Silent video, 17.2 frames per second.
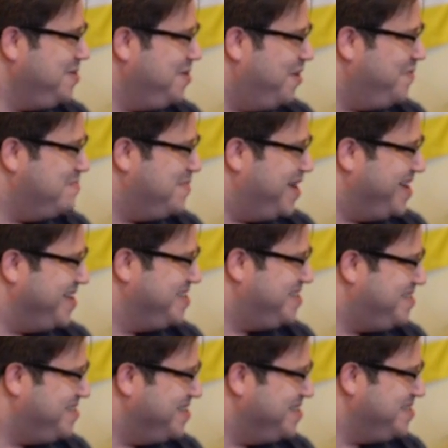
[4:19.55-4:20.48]
of
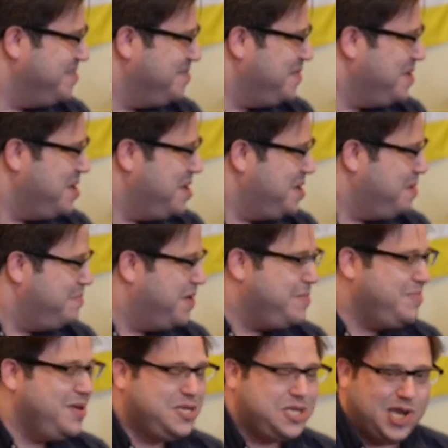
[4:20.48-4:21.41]
mankind,
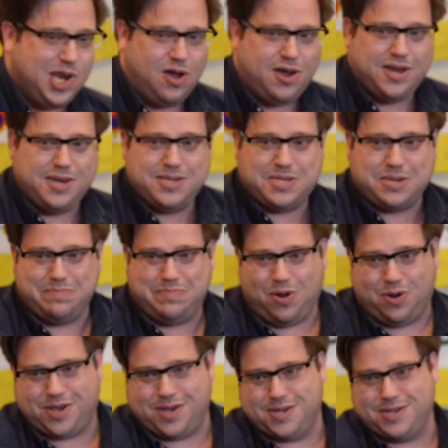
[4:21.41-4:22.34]
maybe to line some
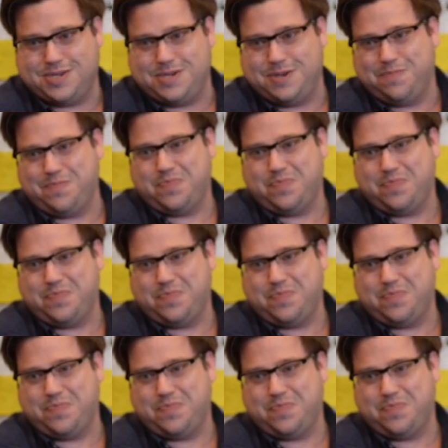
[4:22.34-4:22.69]
pockets.